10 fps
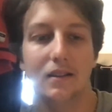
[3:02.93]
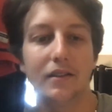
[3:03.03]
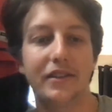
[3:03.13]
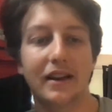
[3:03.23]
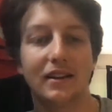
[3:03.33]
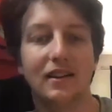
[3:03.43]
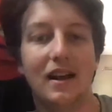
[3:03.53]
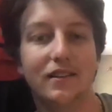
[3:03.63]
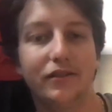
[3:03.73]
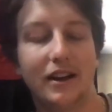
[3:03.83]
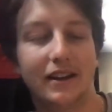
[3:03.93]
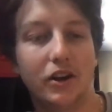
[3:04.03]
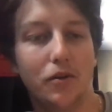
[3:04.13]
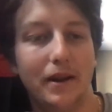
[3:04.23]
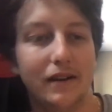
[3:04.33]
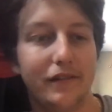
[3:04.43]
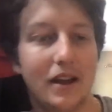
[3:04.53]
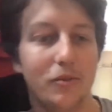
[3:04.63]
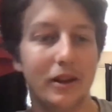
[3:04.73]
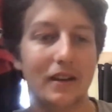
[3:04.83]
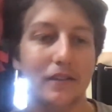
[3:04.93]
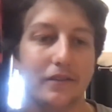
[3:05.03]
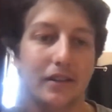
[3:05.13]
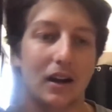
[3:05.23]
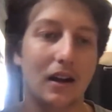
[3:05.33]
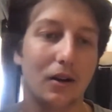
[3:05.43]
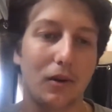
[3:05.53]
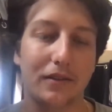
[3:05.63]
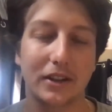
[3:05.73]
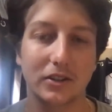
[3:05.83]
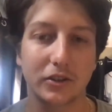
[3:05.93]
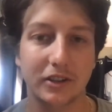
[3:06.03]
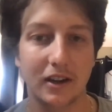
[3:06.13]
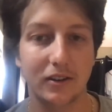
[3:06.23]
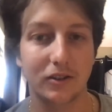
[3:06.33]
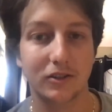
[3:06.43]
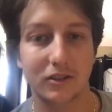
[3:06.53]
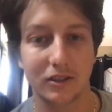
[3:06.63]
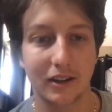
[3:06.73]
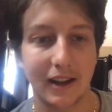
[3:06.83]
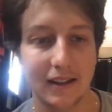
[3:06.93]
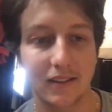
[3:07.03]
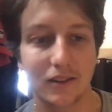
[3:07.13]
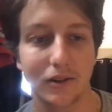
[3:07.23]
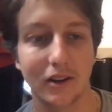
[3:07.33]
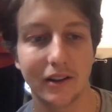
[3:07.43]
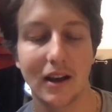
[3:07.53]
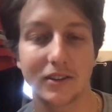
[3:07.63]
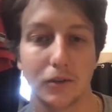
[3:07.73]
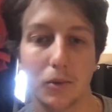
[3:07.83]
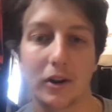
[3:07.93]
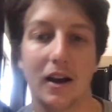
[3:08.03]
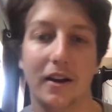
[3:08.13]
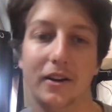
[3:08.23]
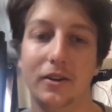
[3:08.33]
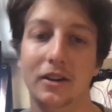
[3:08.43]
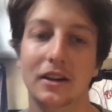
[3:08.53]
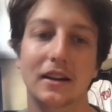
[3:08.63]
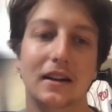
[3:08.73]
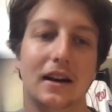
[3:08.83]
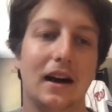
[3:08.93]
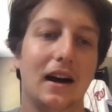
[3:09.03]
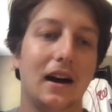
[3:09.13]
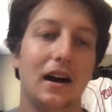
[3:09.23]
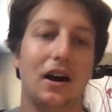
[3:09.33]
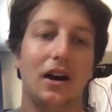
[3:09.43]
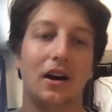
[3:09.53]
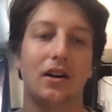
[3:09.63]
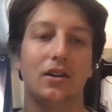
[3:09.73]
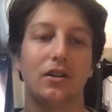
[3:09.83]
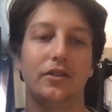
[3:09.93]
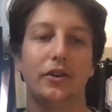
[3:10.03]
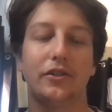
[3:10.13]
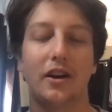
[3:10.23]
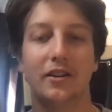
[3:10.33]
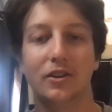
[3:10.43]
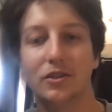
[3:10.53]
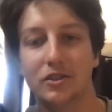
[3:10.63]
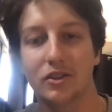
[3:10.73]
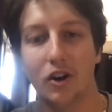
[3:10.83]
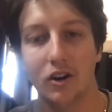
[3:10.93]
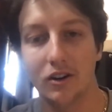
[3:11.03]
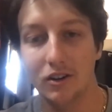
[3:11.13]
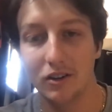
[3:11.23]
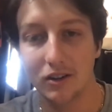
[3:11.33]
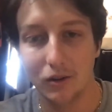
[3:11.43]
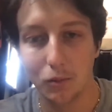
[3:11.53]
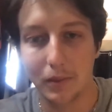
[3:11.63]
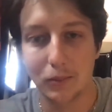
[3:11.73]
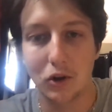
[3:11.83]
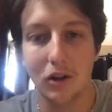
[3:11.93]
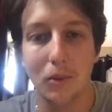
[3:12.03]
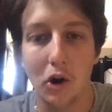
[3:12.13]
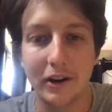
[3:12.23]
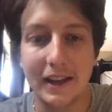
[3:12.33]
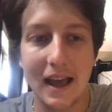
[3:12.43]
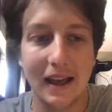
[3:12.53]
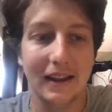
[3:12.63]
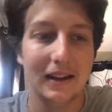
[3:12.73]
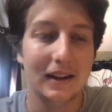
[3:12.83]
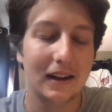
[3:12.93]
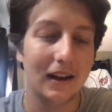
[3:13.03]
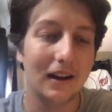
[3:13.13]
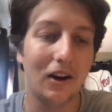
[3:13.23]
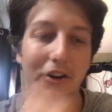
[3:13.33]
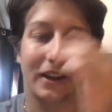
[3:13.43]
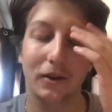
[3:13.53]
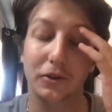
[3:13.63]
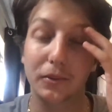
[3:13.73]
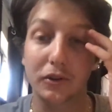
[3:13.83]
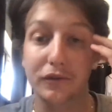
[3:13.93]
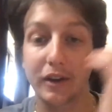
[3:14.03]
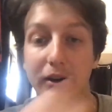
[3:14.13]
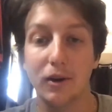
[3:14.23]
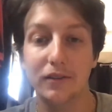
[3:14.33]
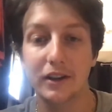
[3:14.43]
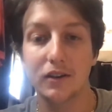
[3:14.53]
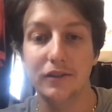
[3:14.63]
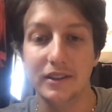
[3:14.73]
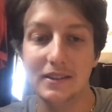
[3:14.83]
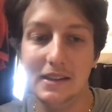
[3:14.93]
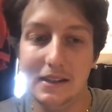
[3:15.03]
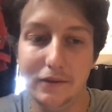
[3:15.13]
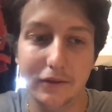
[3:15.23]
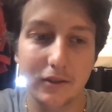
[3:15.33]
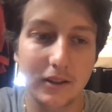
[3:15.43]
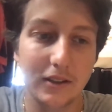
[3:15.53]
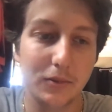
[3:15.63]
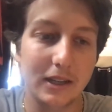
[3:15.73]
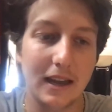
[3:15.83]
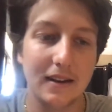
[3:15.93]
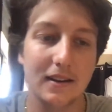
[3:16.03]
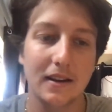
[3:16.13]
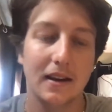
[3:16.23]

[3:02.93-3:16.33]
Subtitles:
Second to last fight, co-main event, we have Rafael Dos Anjos against Renato Moicano. Dos Anjos, or people call him RDA. RDA was supposed to fight Rafael Fiziev this weekend.